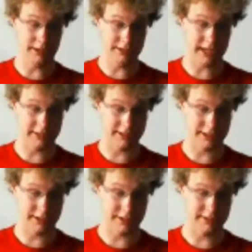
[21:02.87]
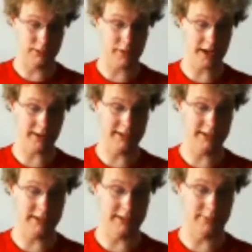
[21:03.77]
in a text that uh, it's failing
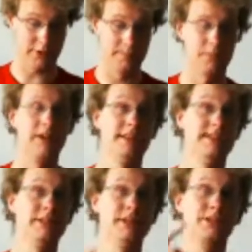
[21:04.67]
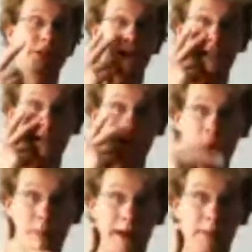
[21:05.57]
to deliver. This this was an
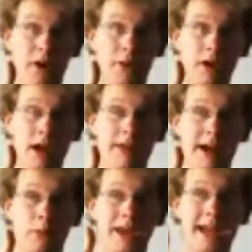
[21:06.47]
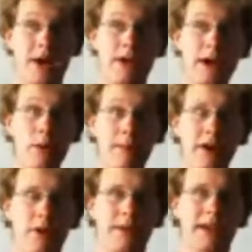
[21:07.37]
internal memo that we now know
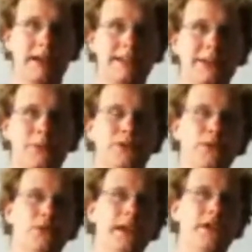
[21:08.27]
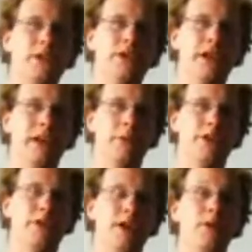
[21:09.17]
about because it was revealed, along
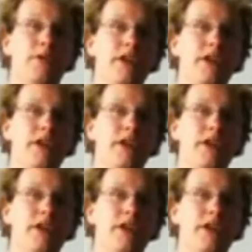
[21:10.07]
with a number of